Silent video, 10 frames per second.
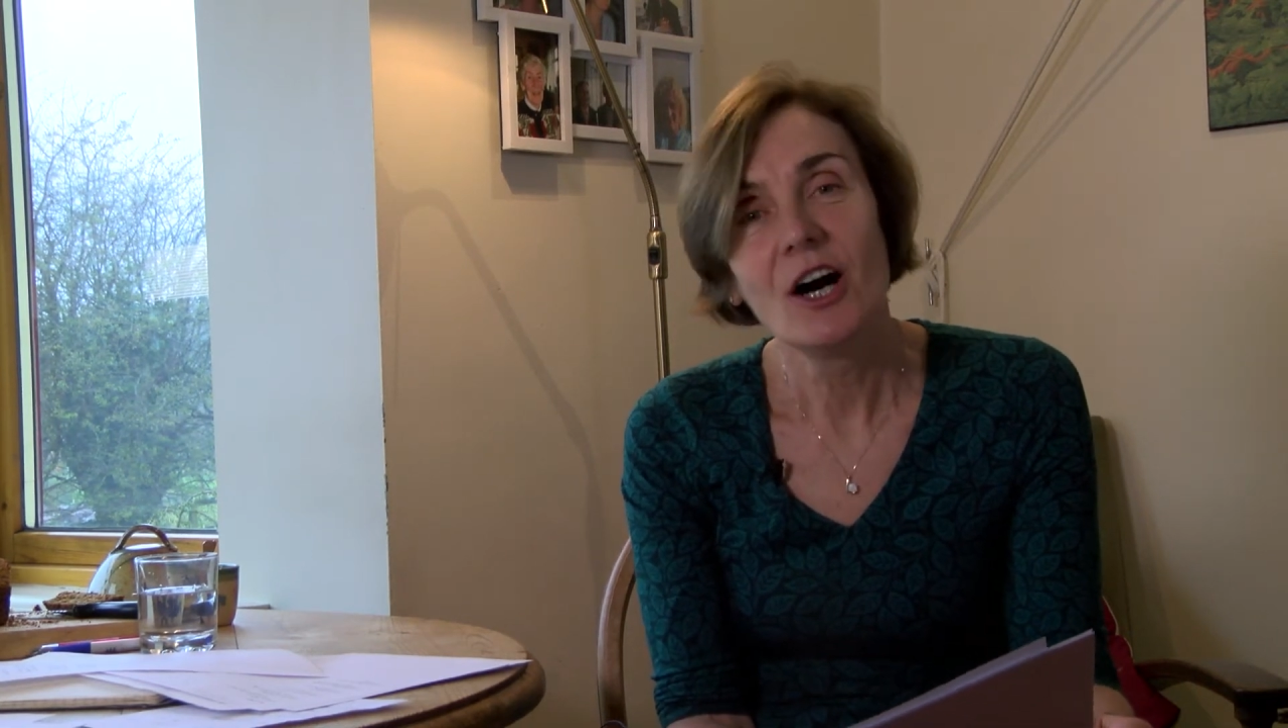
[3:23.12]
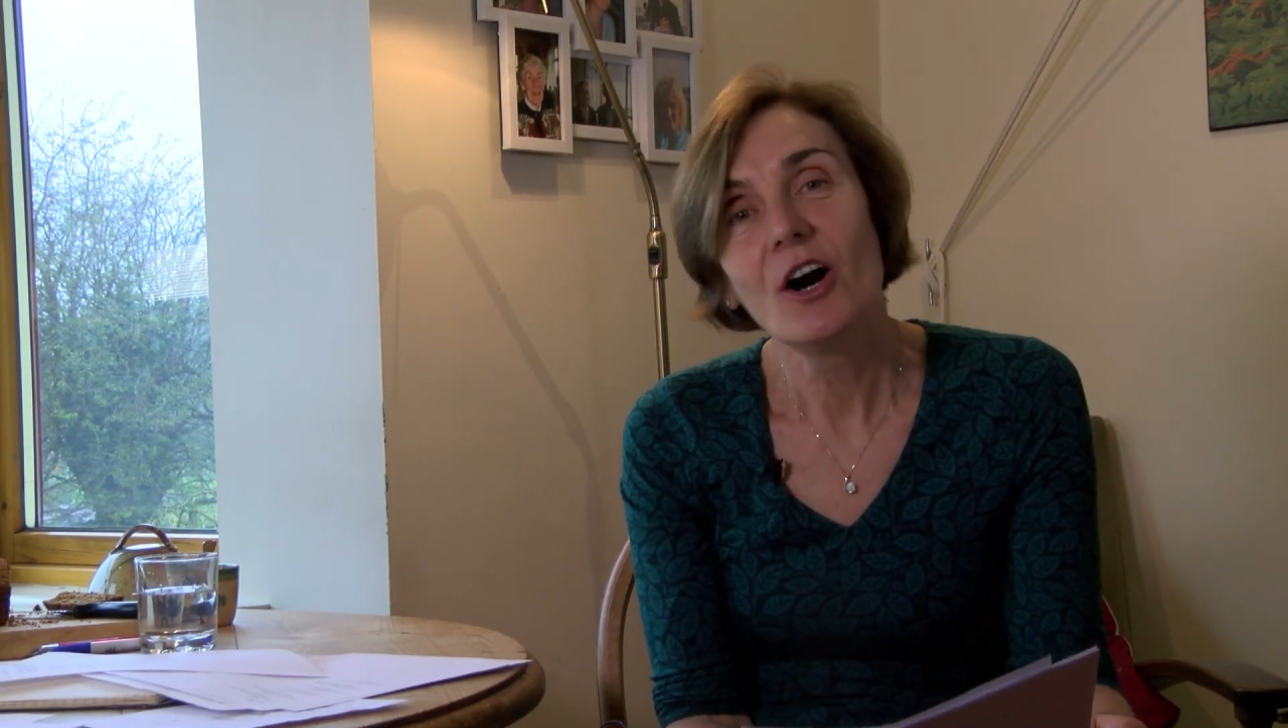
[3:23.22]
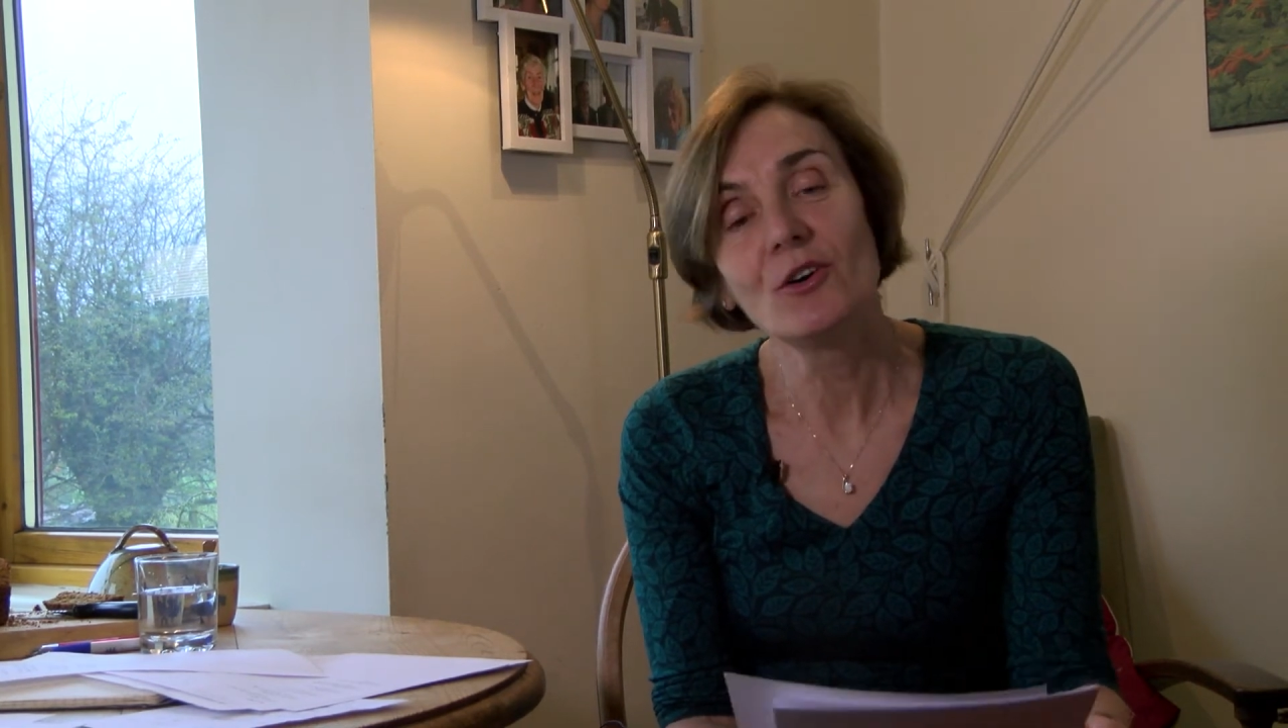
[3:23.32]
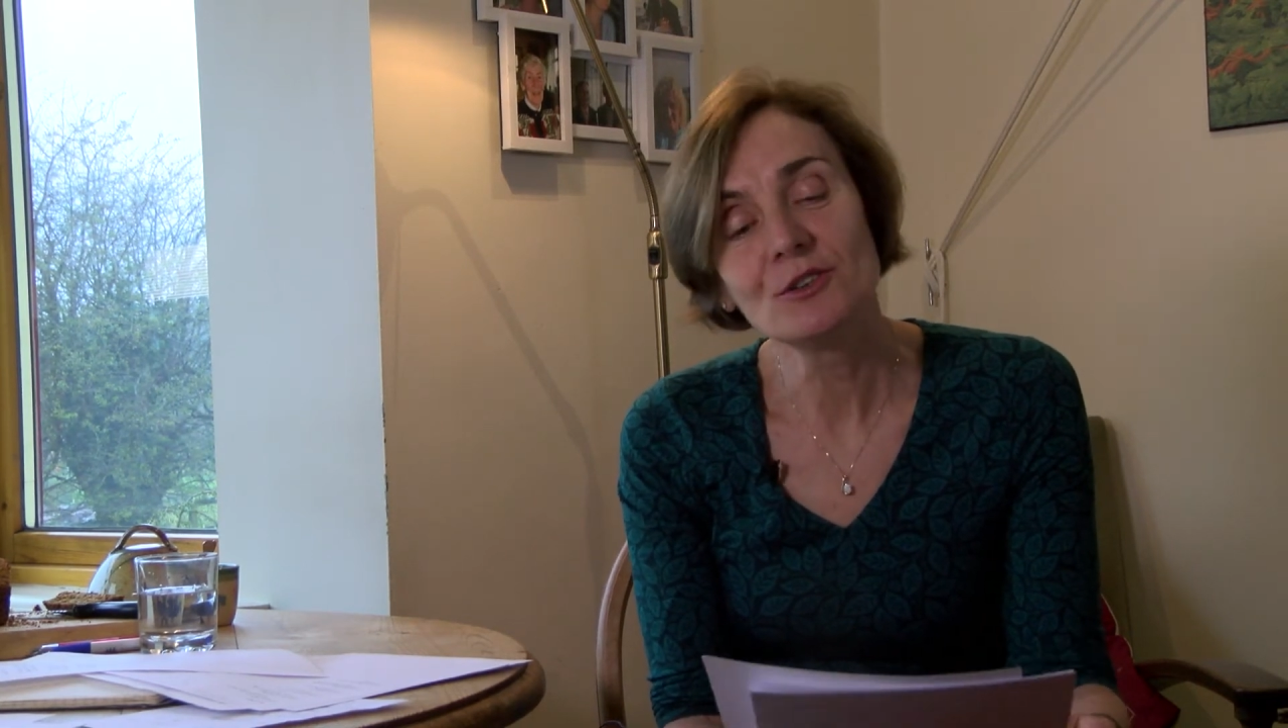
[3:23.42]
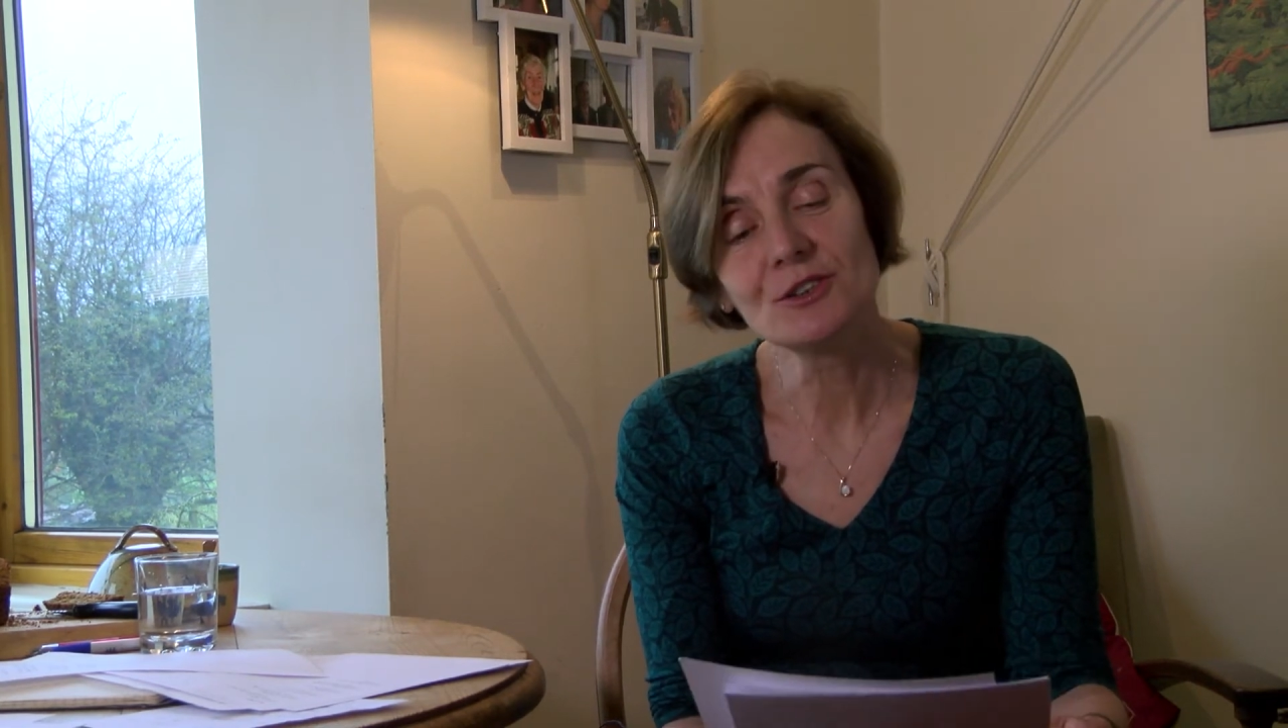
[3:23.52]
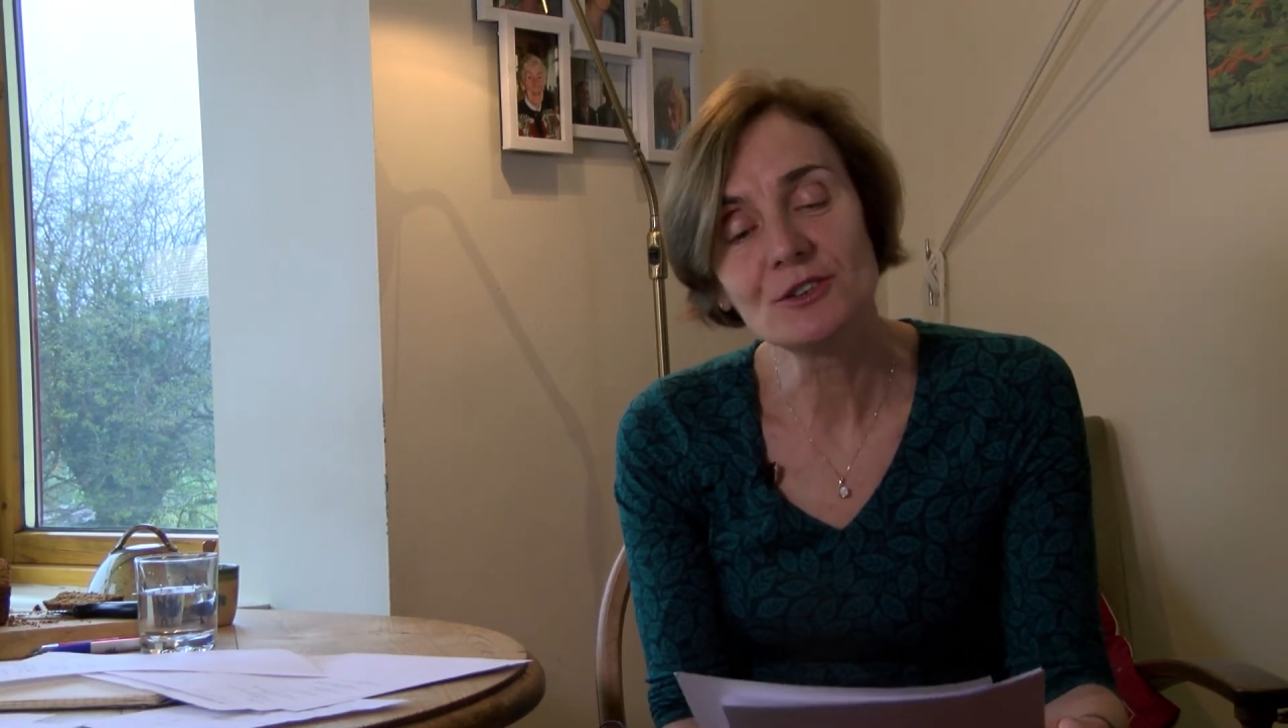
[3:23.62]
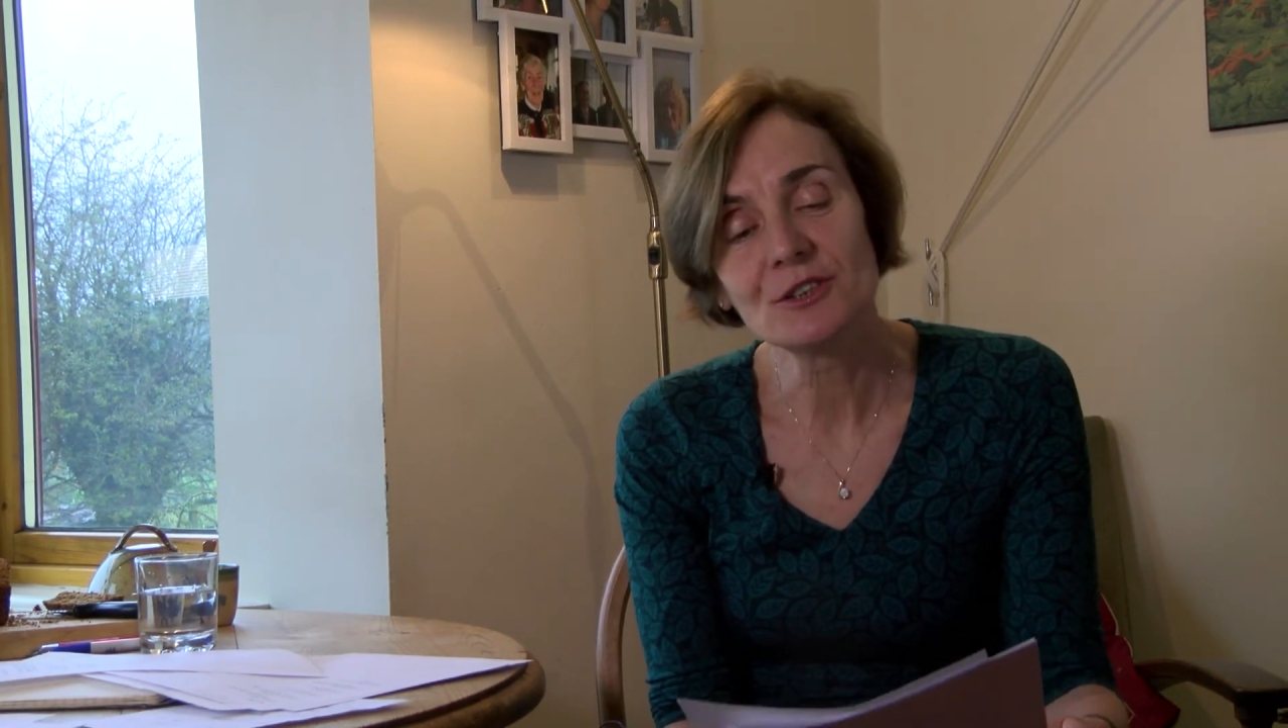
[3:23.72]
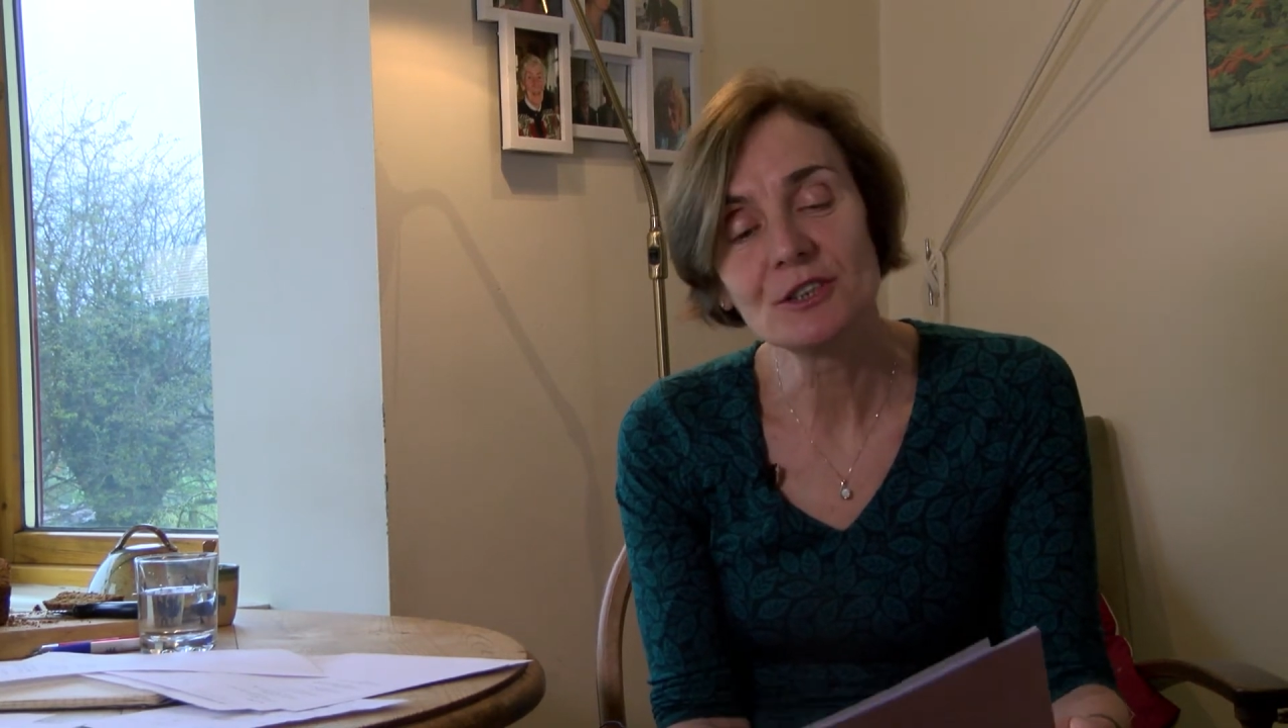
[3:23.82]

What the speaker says: Under the